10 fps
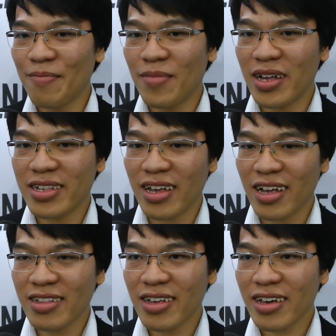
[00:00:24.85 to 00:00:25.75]
But
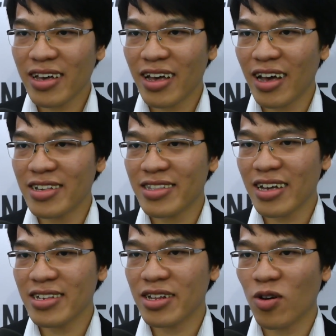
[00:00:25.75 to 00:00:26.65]
I think I
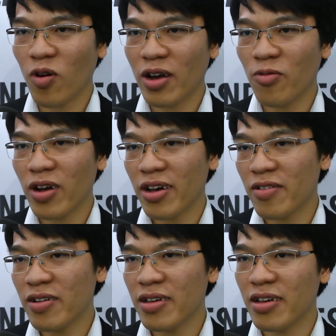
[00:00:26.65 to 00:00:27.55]
started quite
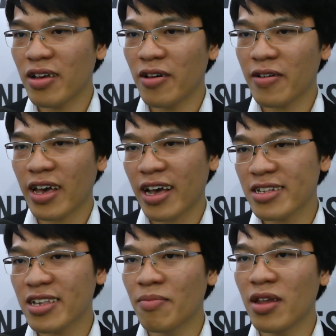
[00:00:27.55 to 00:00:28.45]
well. Uh, okay, I
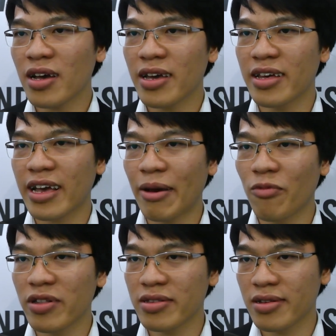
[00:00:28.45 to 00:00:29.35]
got some luck in the game
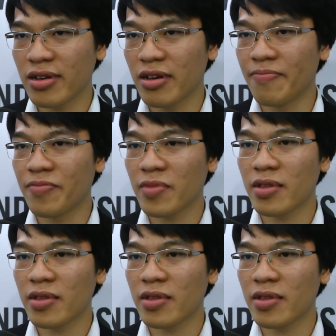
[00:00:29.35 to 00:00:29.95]
with um,